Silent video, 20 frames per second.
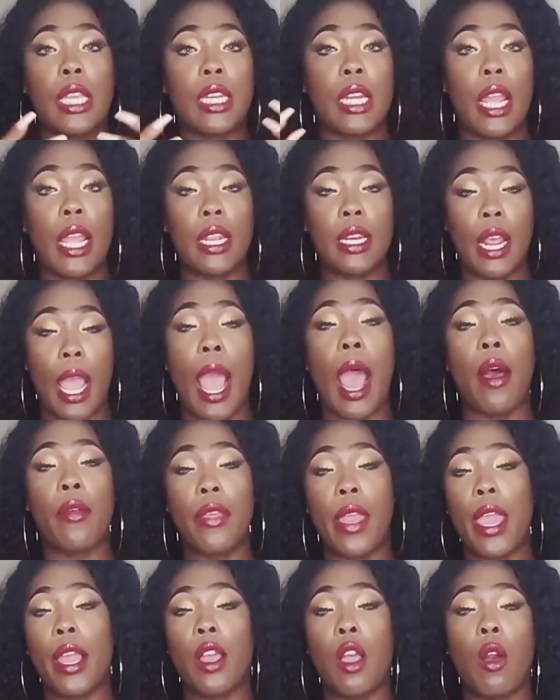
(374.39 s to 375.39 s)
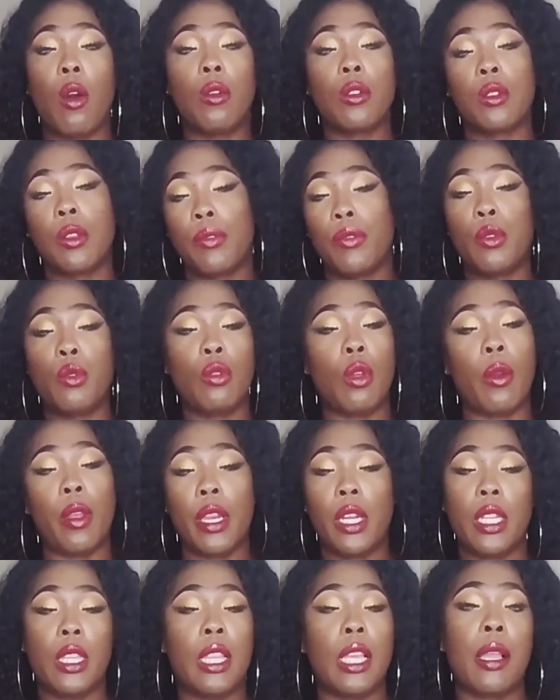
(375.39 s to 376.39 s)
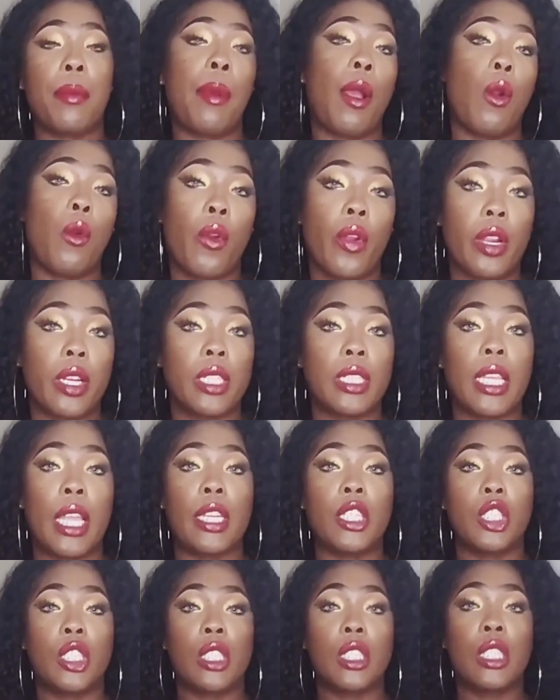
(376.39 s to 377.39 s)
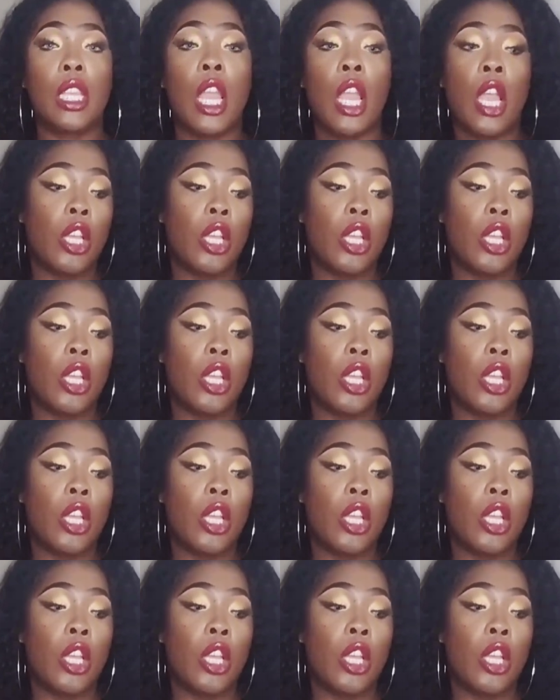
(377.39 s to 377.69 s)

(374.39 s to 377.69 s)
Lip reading: and how that goes if you know anything about organizations.